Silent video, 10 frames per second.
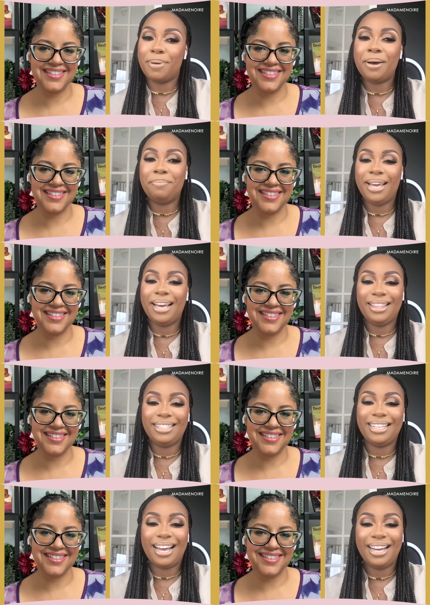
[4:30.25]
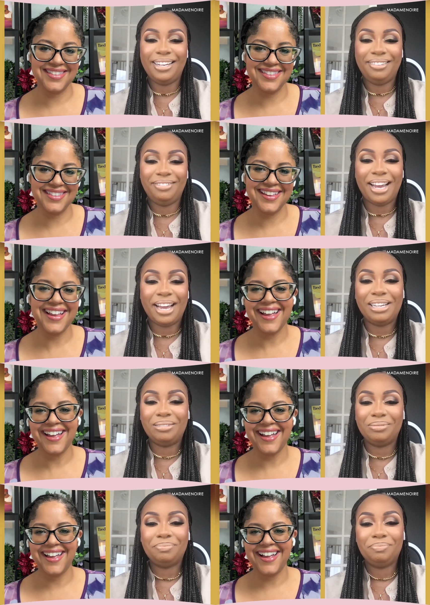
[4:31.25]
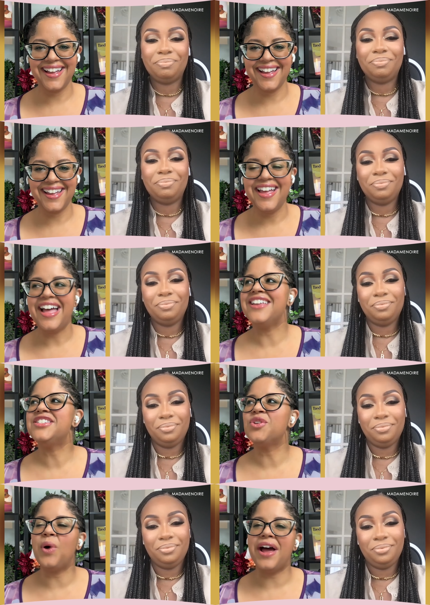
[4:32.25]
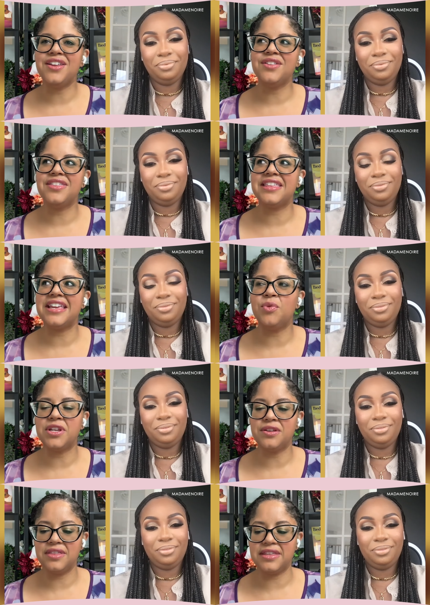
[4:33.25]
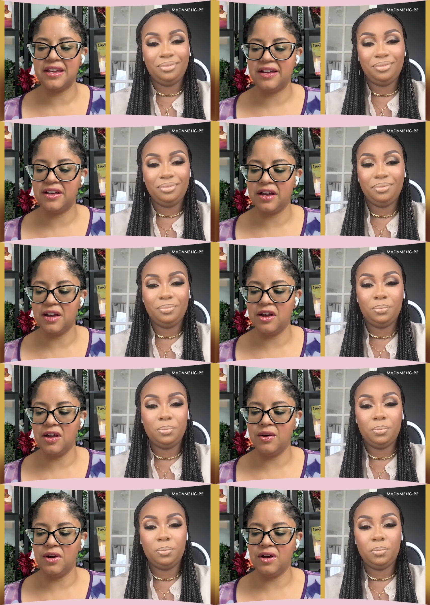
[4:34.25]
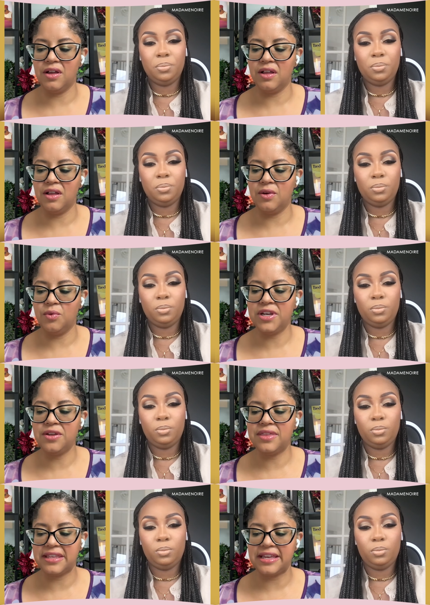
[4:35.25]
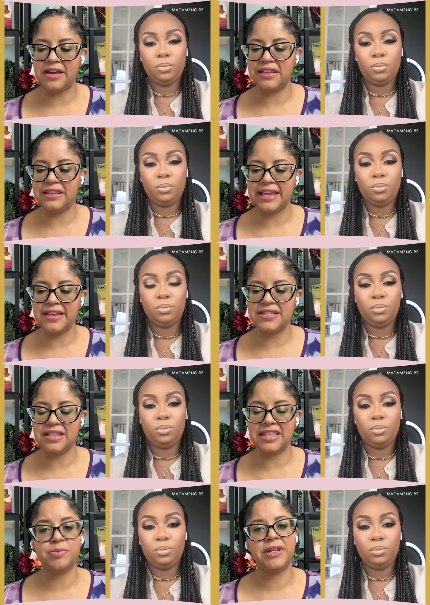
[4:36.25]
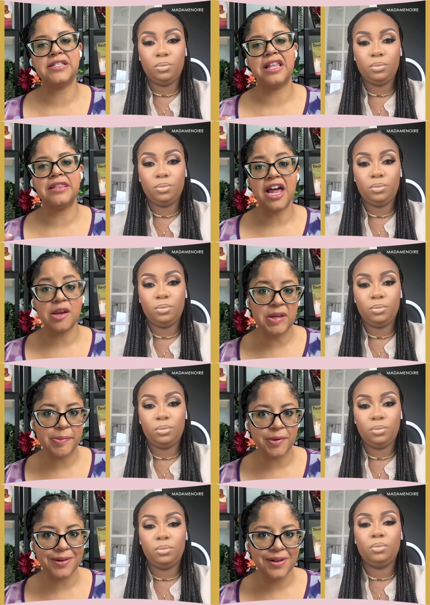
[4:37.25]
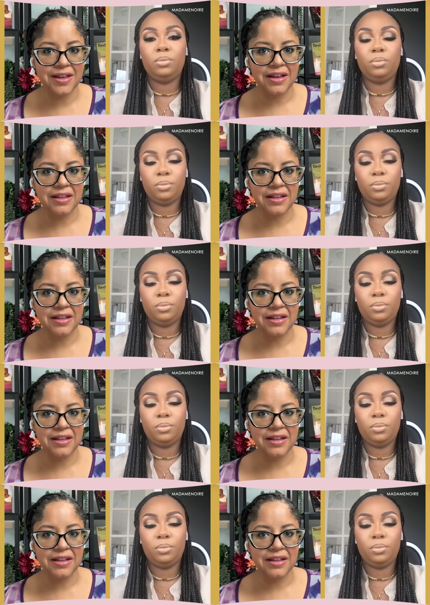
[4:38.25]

Speaker 1: about me at the time. Yeah.
Speaker 2: And so why do you think, what do you think, what do you think led to this? Because a lot of people